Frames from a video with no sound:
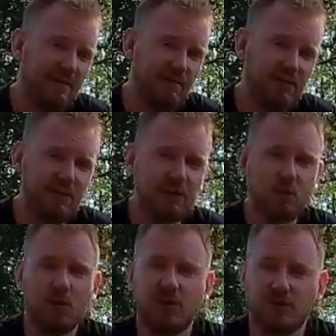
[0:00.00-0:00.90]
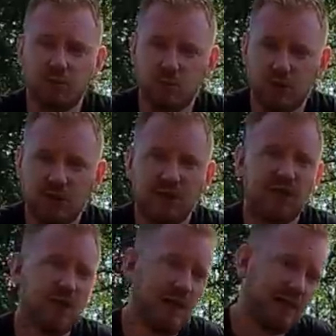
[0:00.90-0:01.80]
Every single one that's
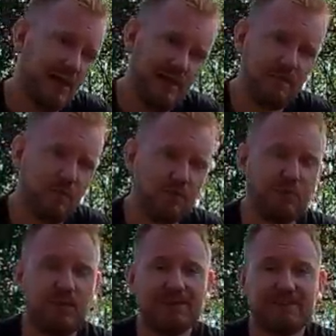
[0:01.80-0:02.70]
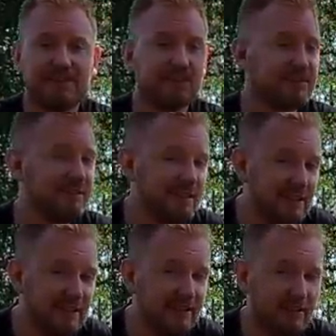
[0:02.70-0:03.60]
working and every one of the passengers
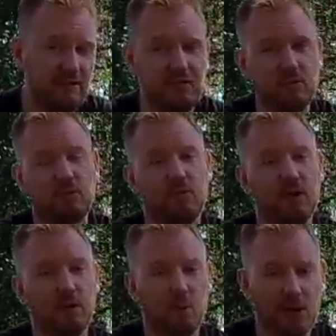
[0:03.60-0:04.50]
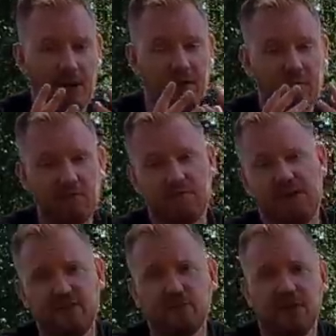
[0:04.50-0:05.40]
need to wear
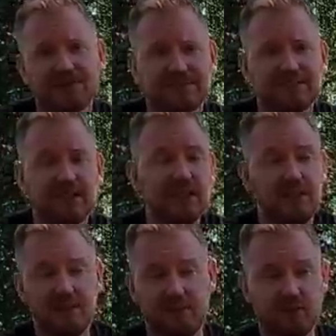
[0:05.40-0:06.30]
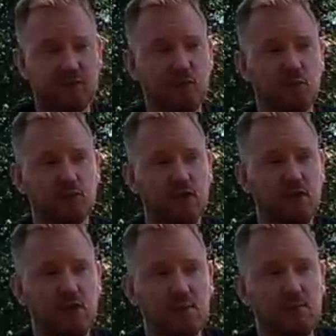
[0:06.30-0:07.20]
face masks. This is of course
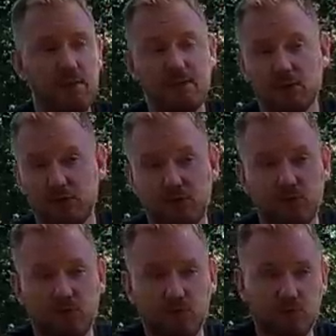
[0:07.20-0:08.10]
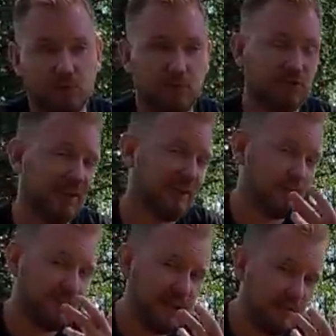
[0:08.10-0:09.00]
maybe not to protect
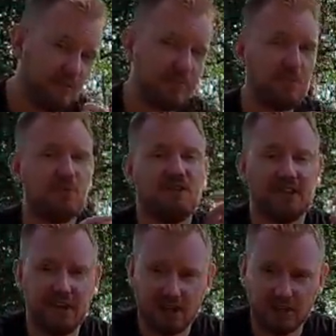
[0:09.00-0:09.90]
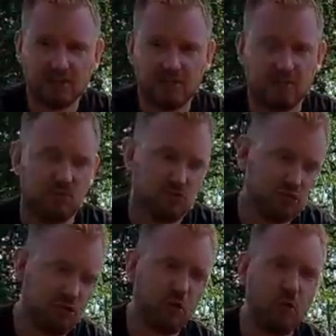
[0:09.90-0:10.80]
themselves, but to protect others, to
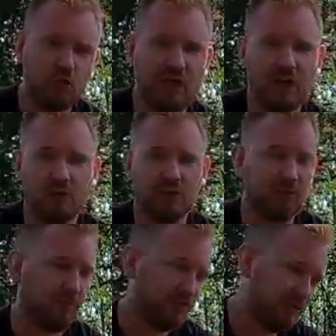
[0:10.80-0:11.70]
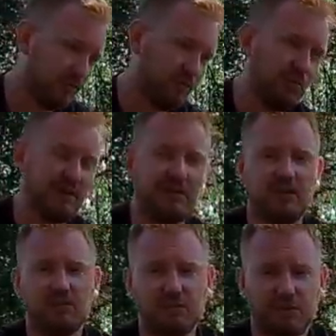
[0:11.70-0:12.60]
slow down the
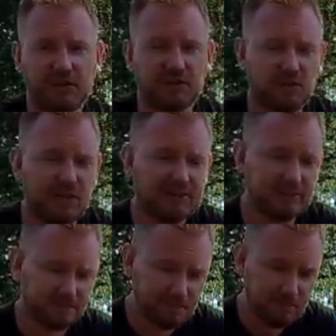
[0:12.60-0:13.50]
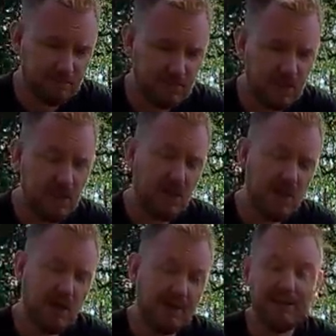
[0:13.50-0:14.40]
possibility of infection rates.
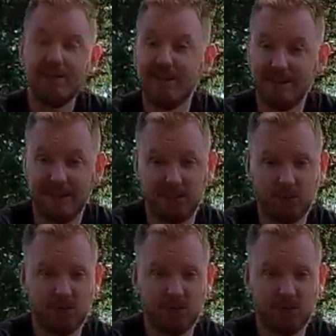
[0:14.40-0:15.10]
Another thing that I